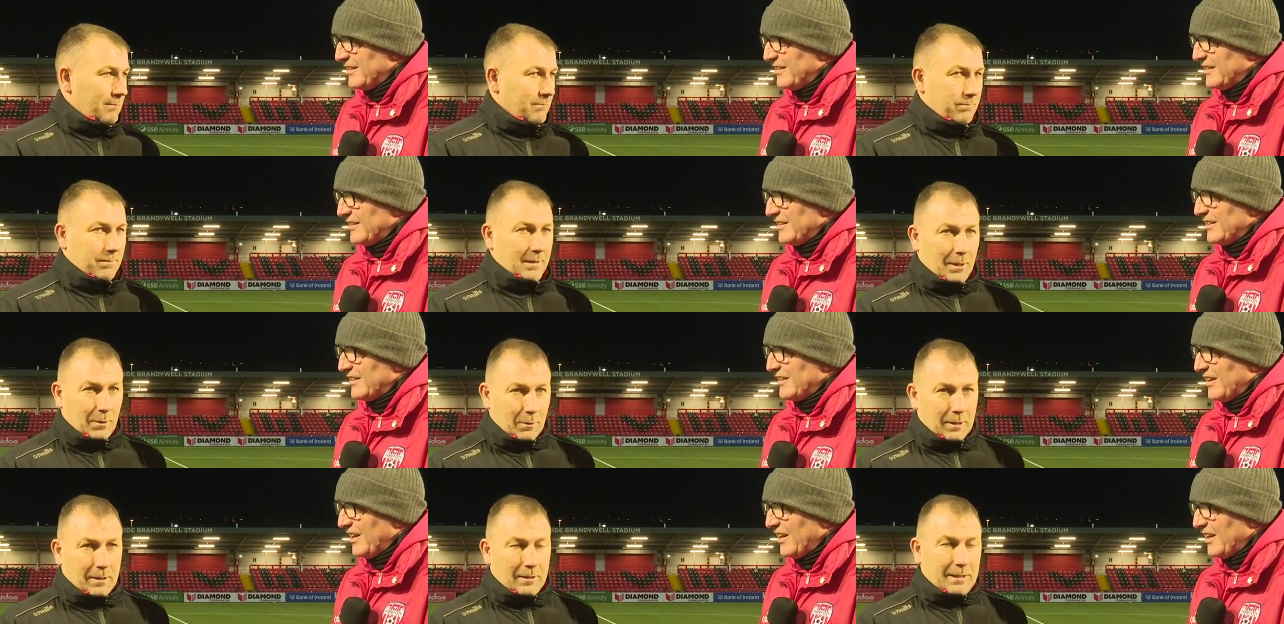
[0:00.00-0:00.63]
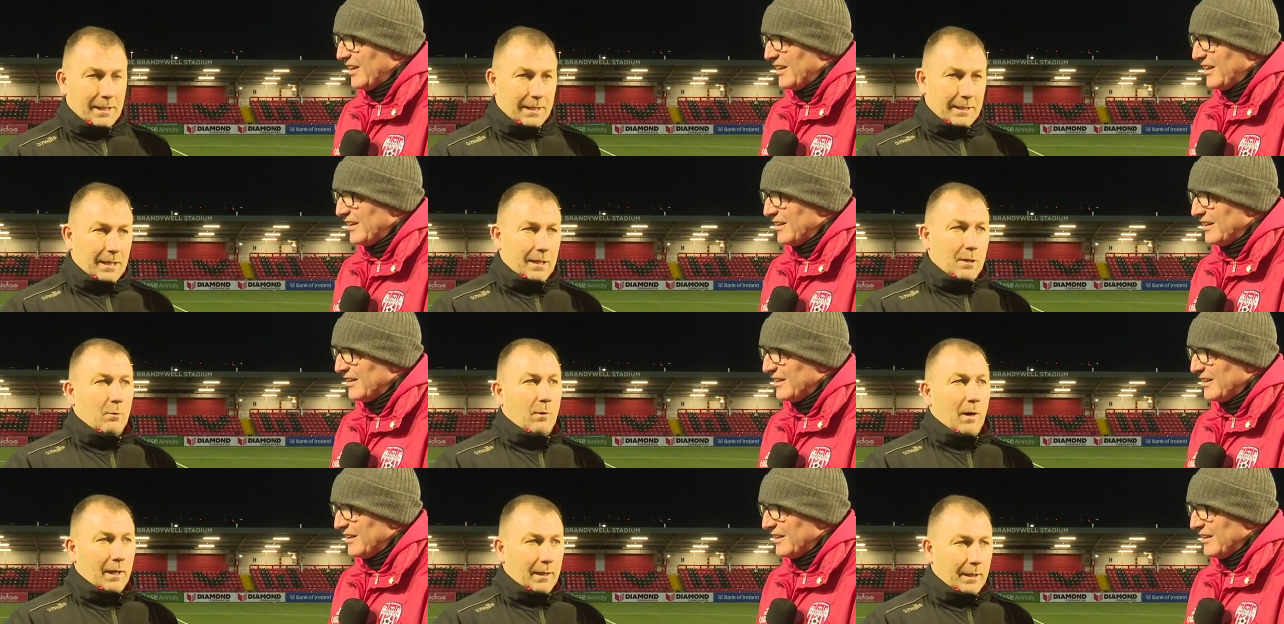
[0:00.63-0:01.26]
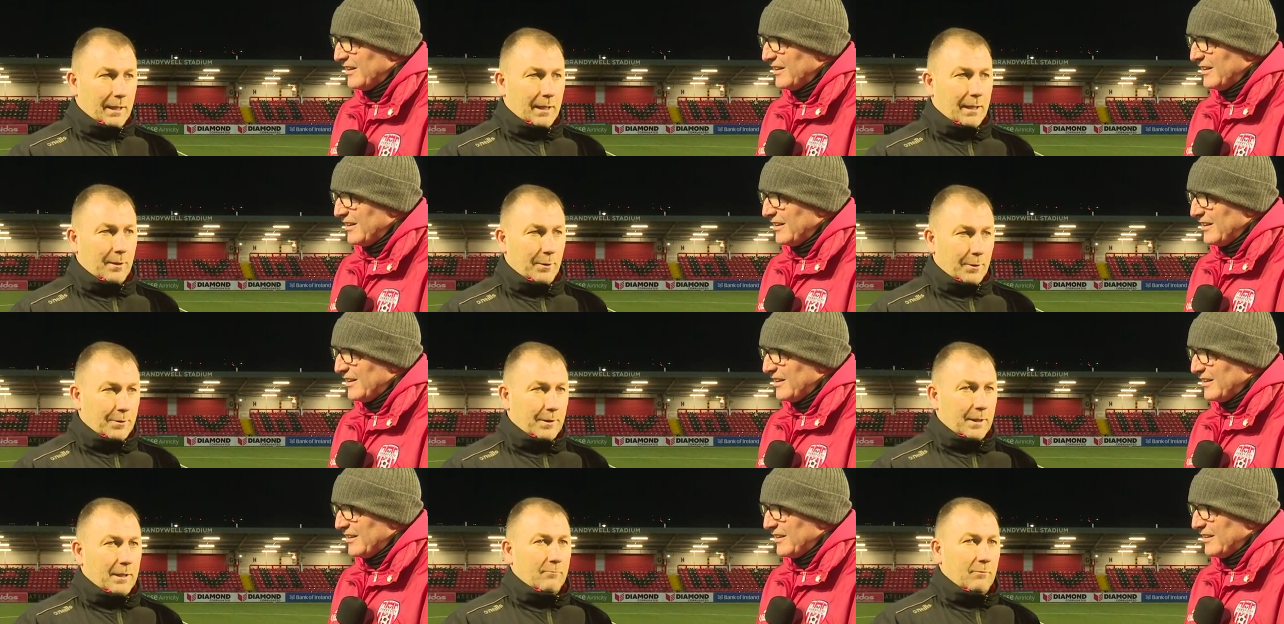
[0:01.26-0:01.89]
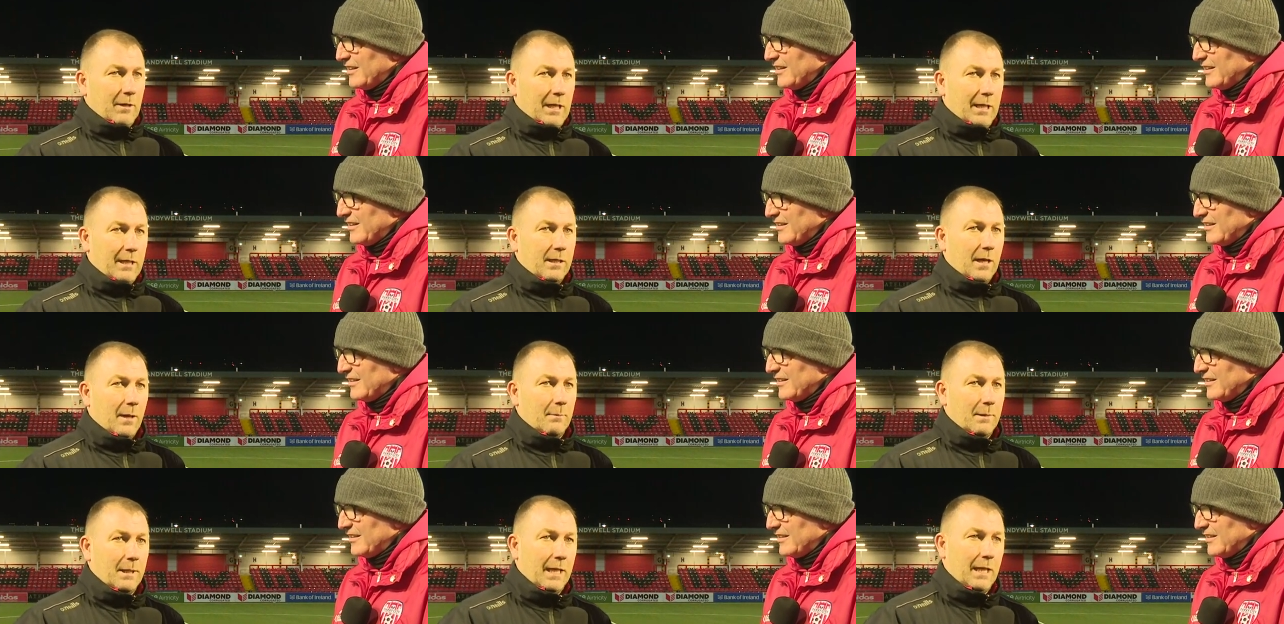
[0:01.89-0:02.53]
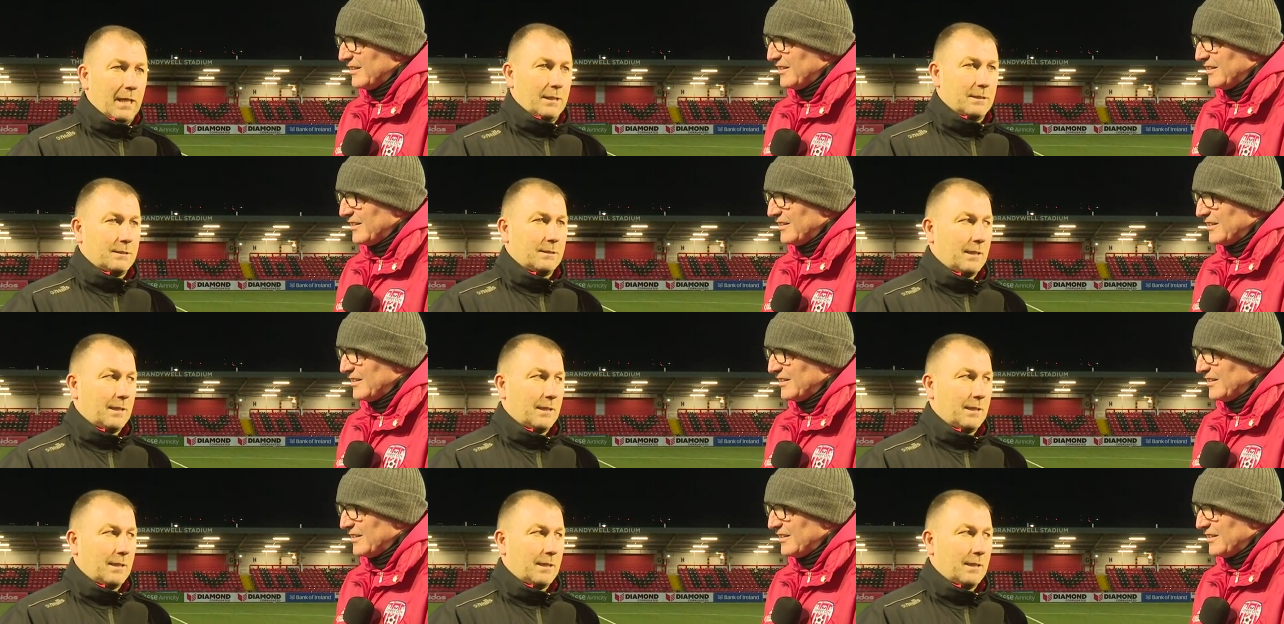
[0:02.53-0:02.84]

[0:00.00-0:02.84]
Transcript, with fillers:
Speaker 1: you know, you think you go on and get another and really dominate.